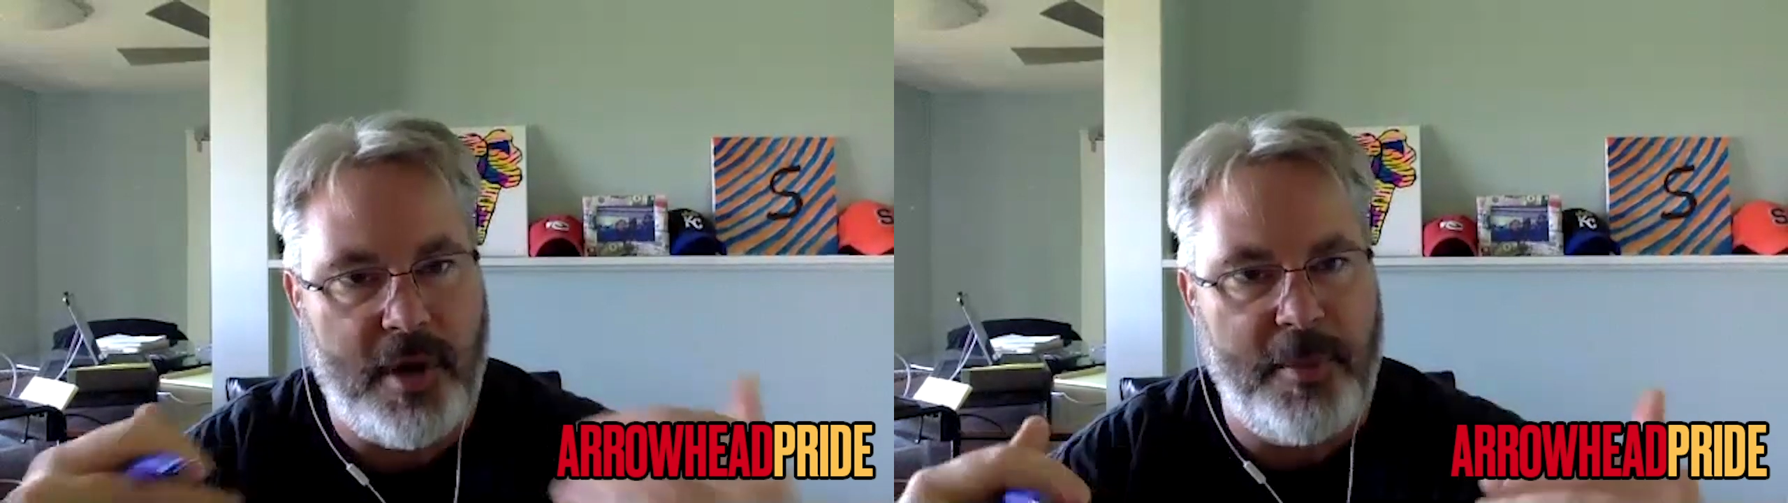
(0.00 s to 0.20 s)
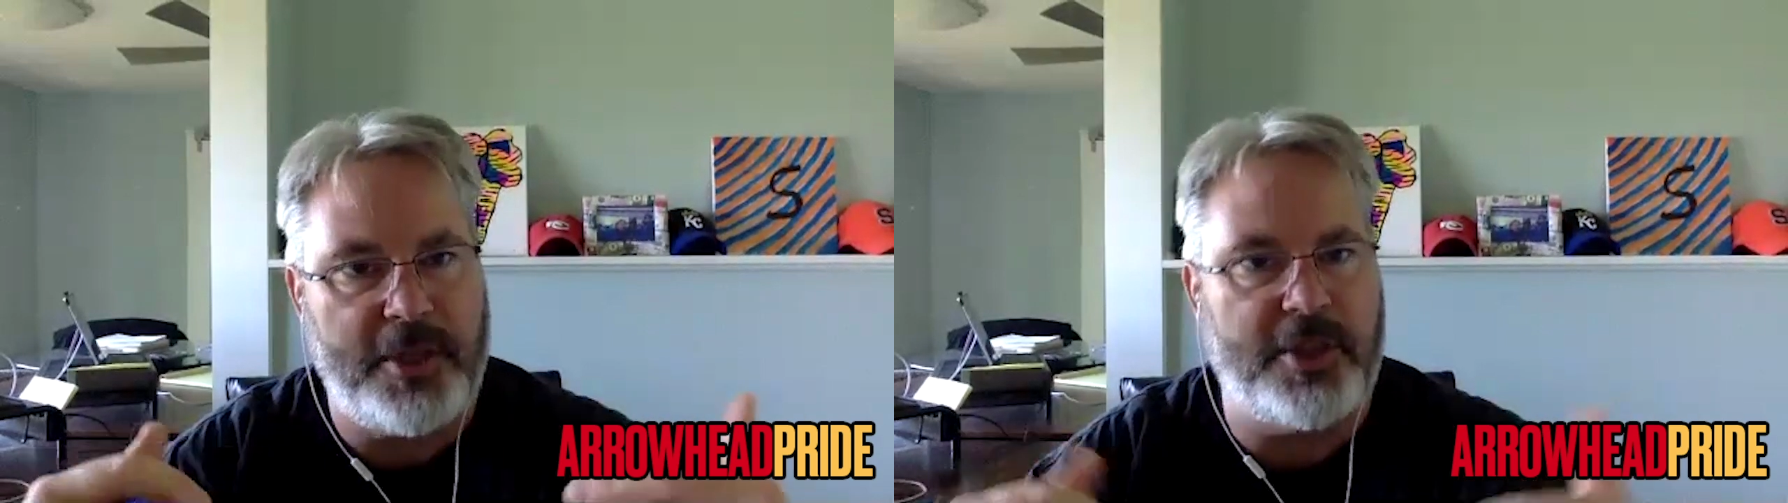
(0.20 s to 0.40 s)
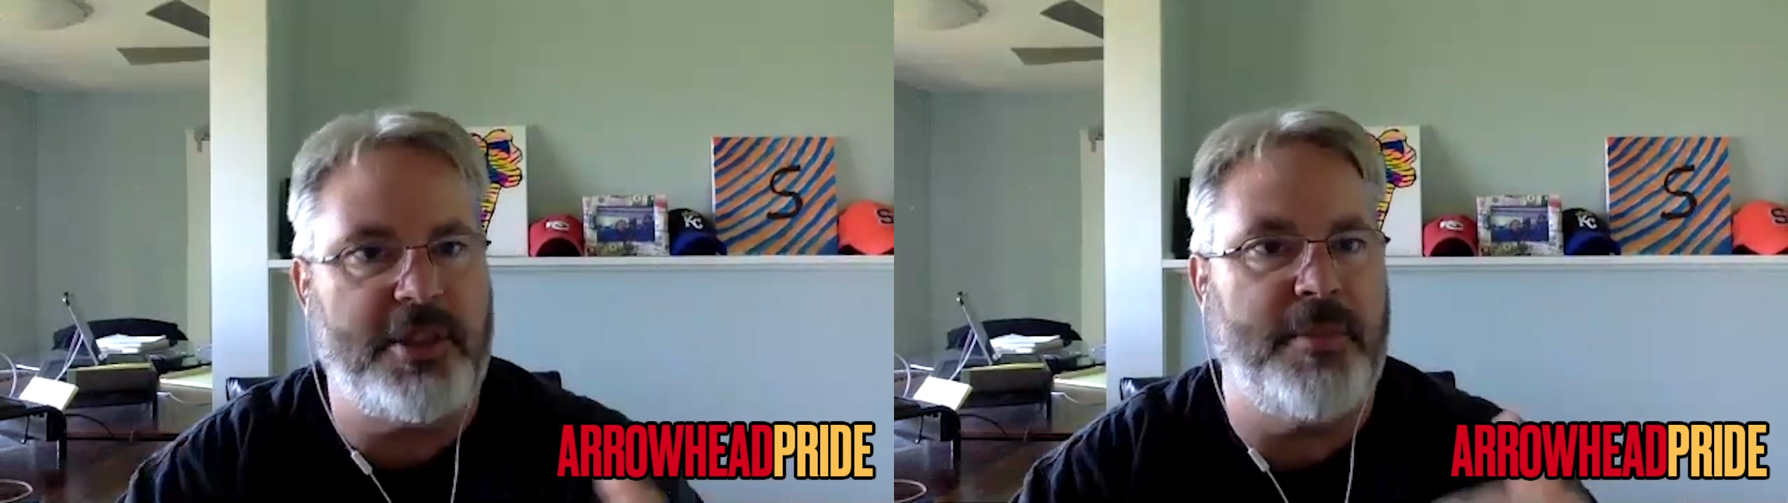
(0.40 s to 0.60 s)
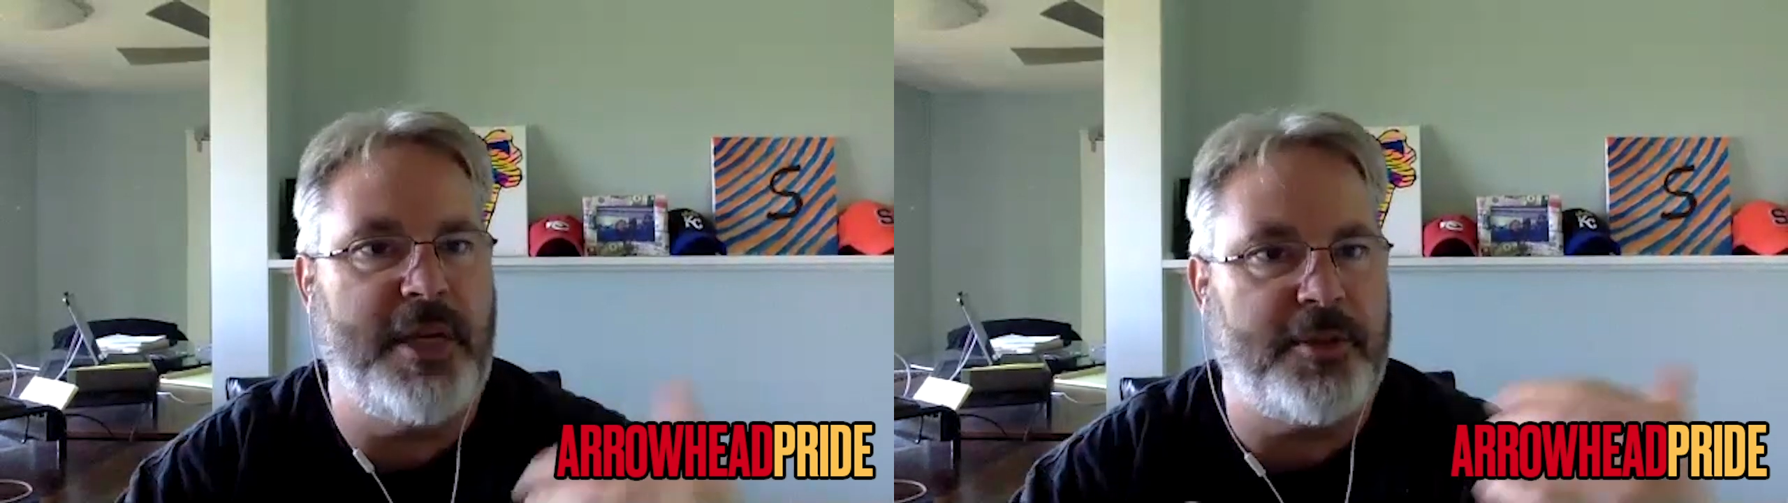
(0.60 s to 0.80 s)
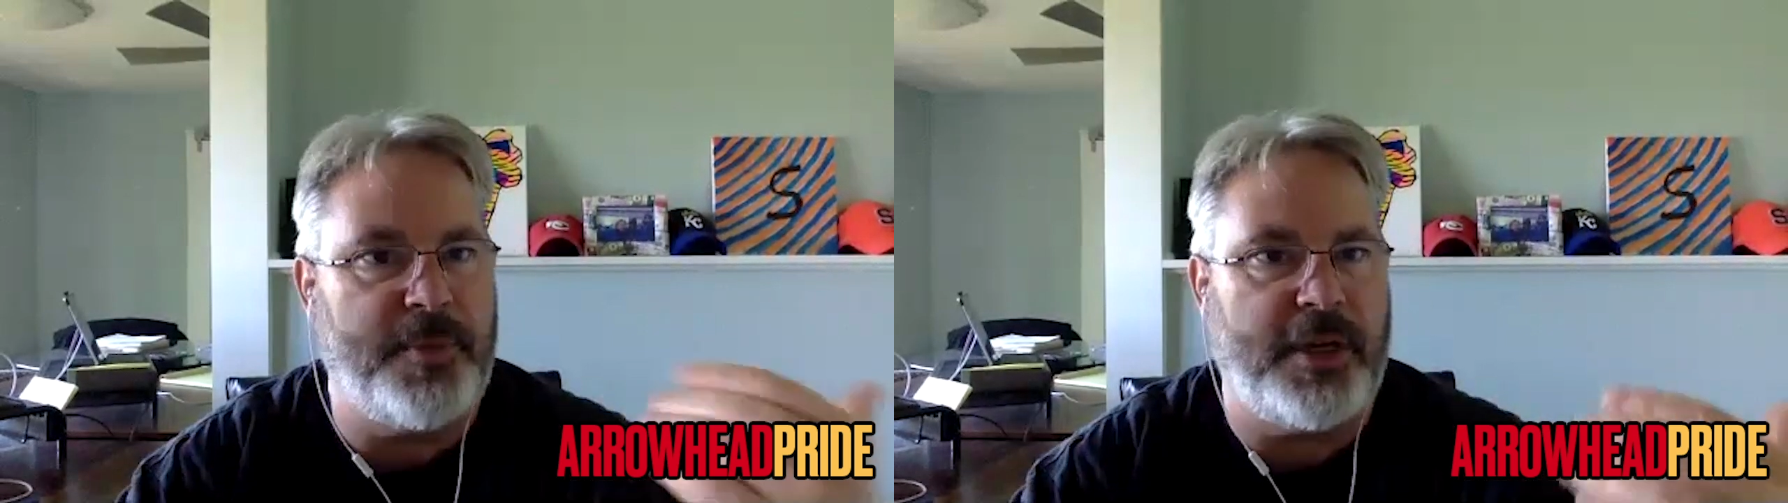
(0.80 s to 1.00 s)
amongst your
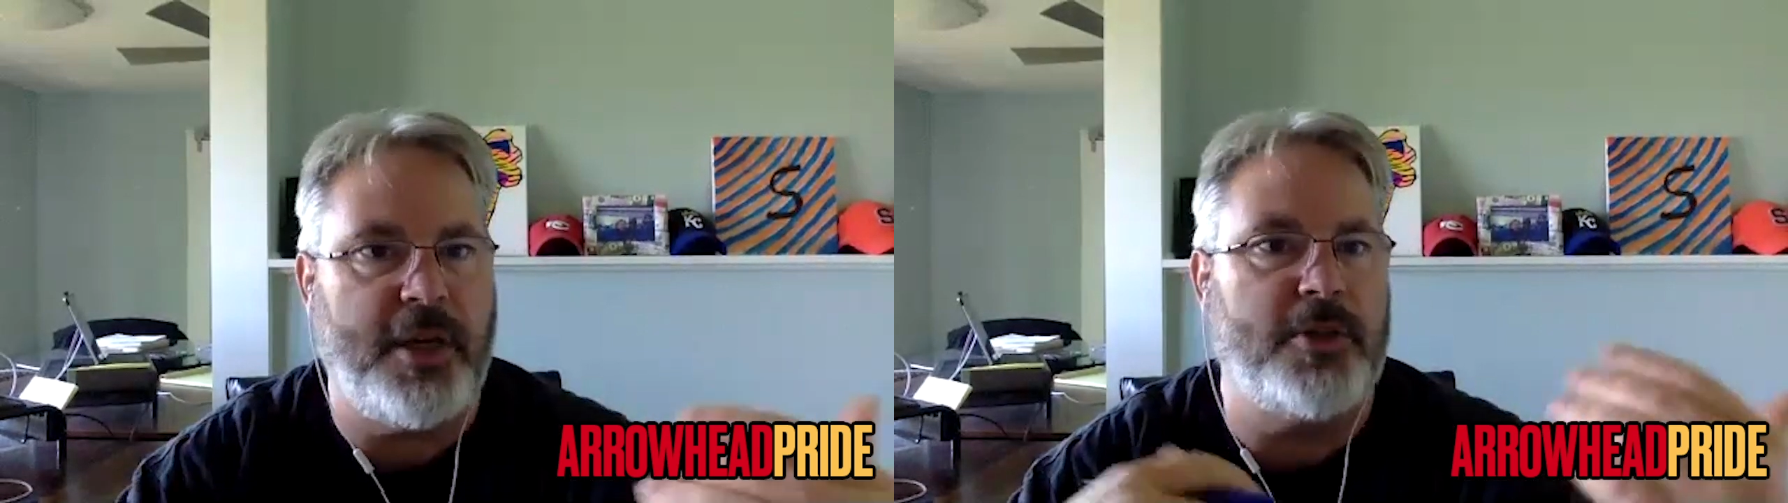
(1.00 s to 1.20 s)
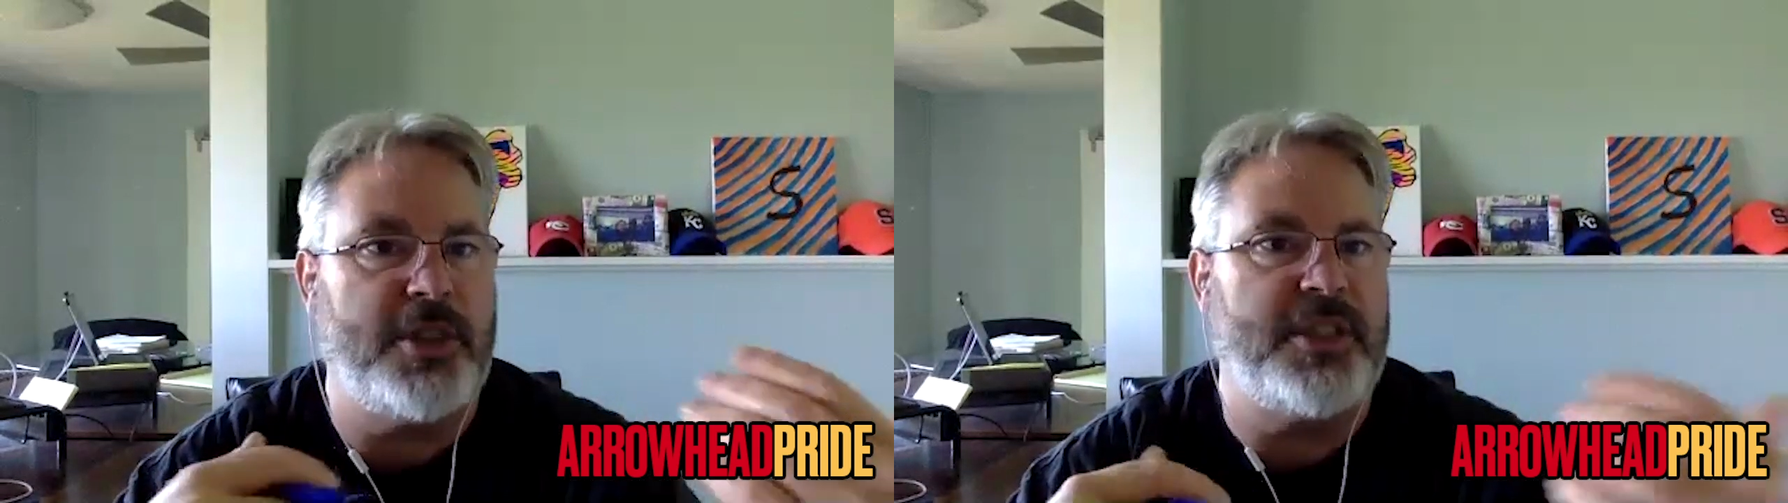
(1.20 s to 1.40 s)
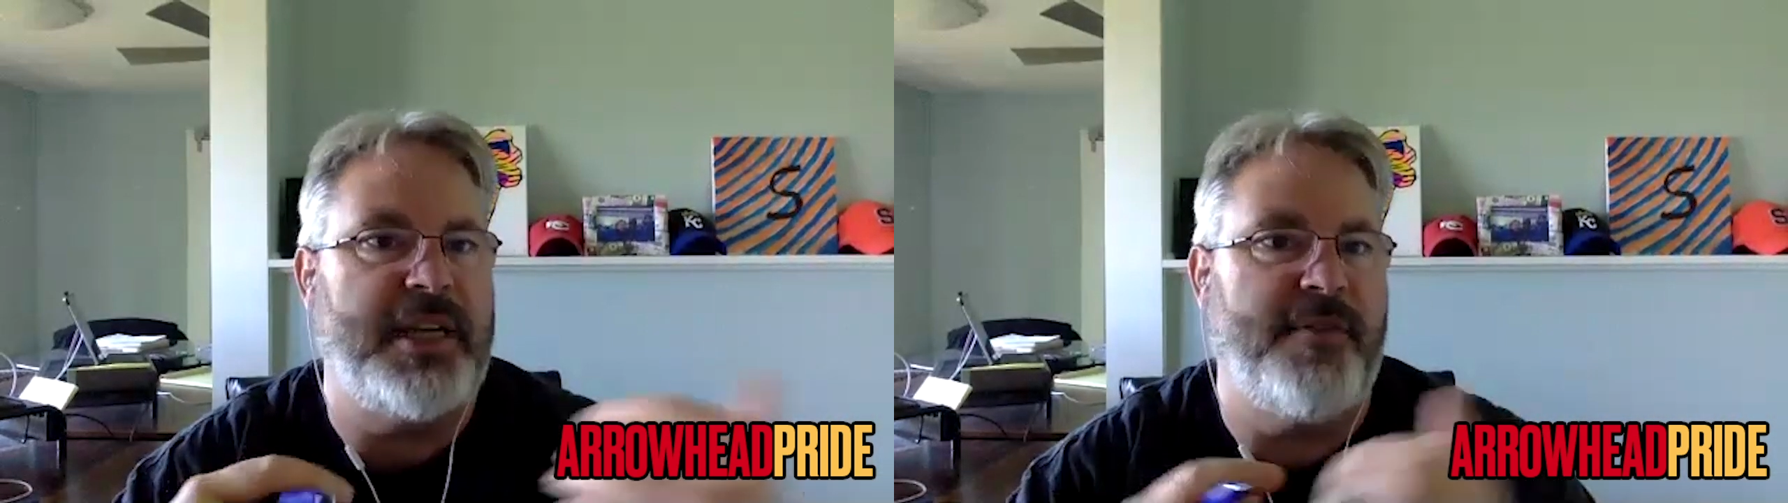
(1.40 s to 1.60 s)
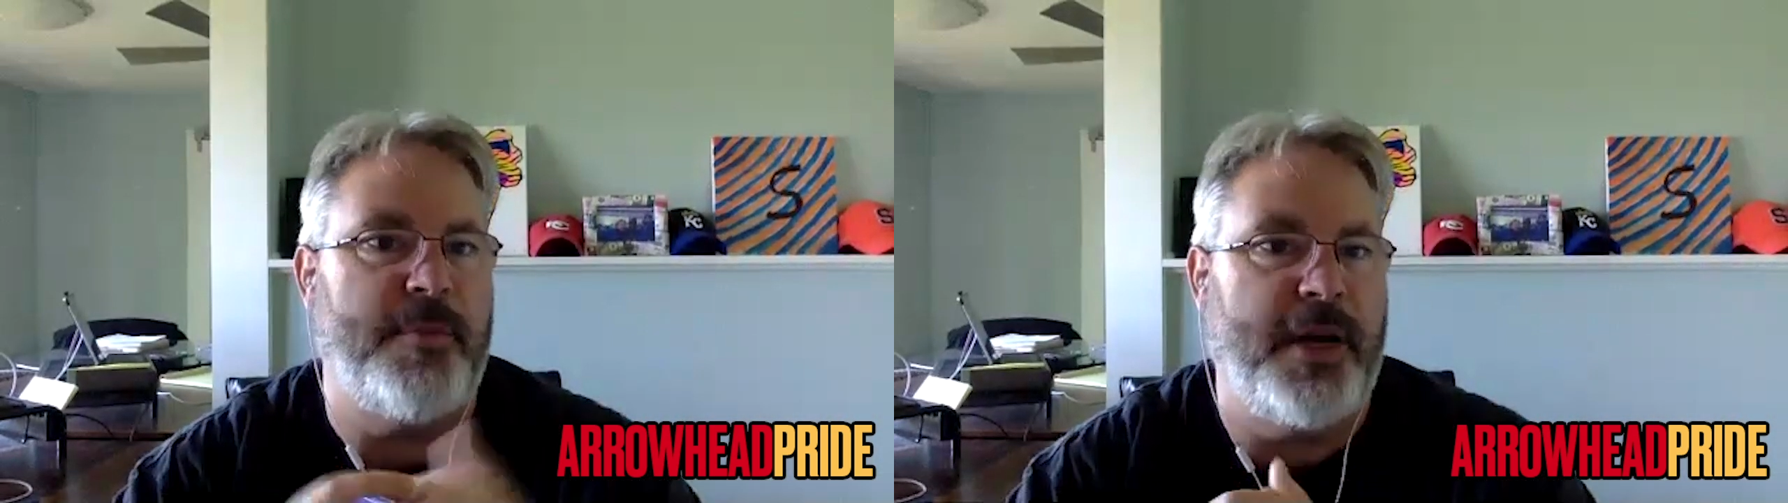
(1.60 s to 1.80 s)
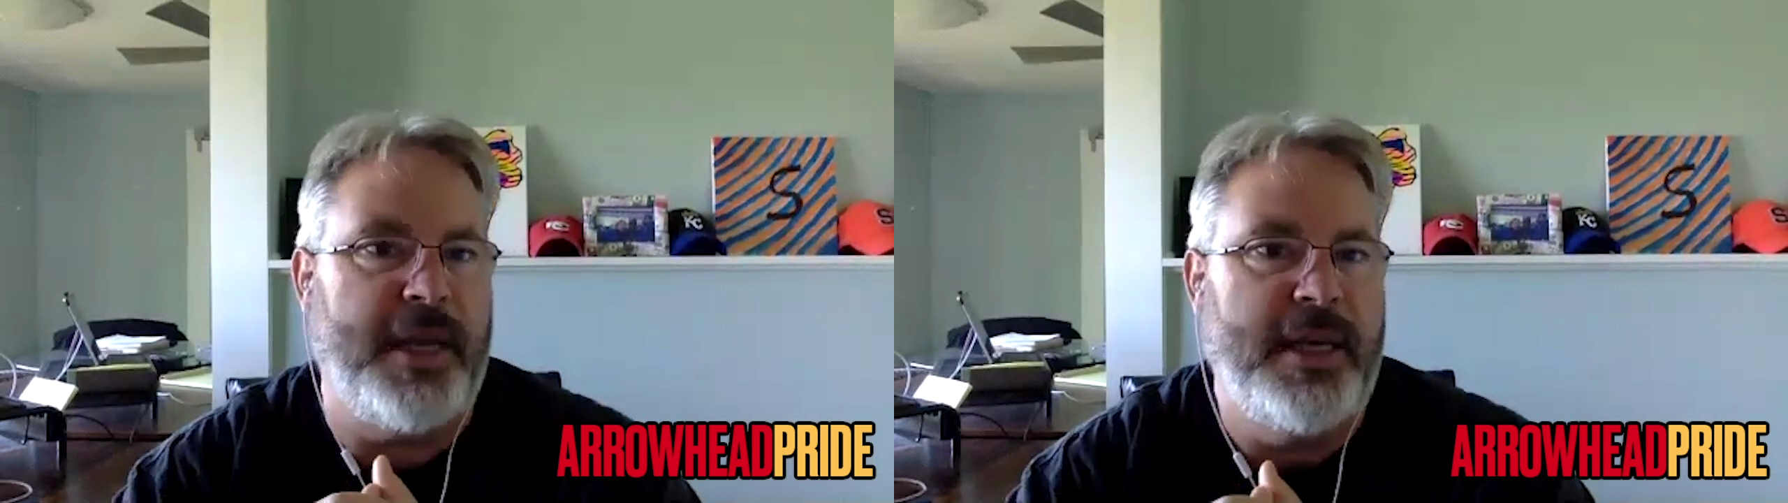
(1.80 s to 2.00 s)
teammates, but coaches and
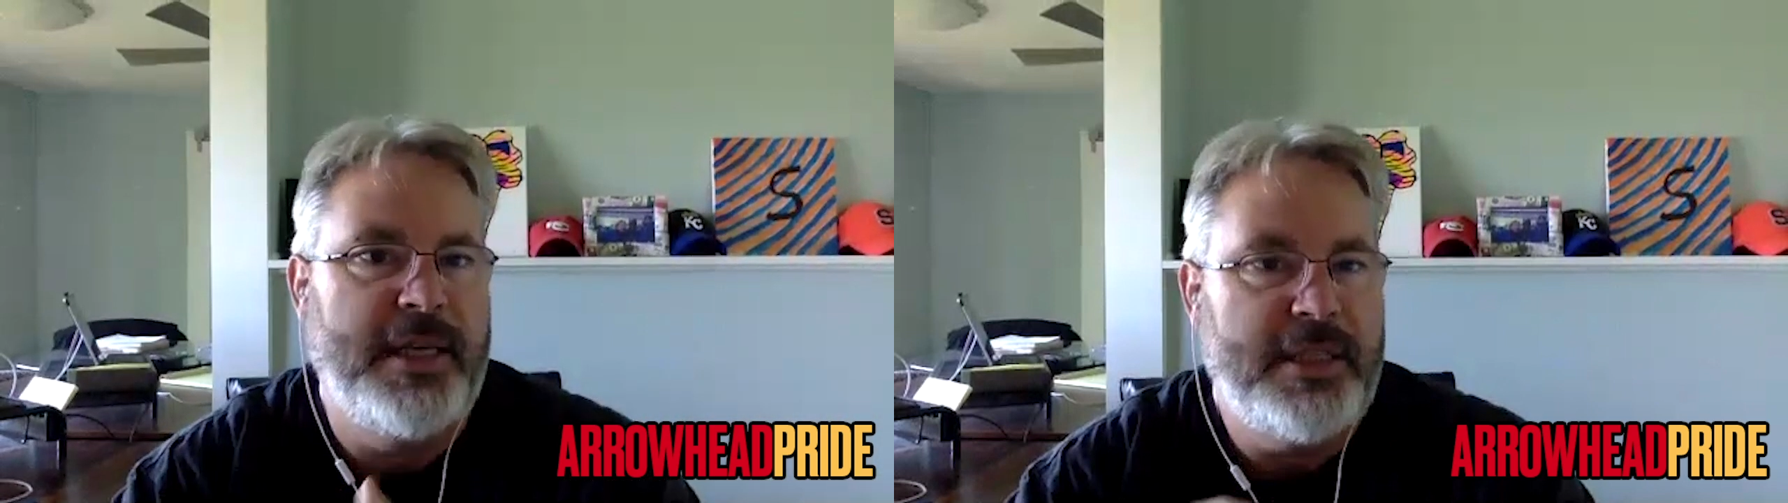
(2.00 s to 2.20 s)
everybody,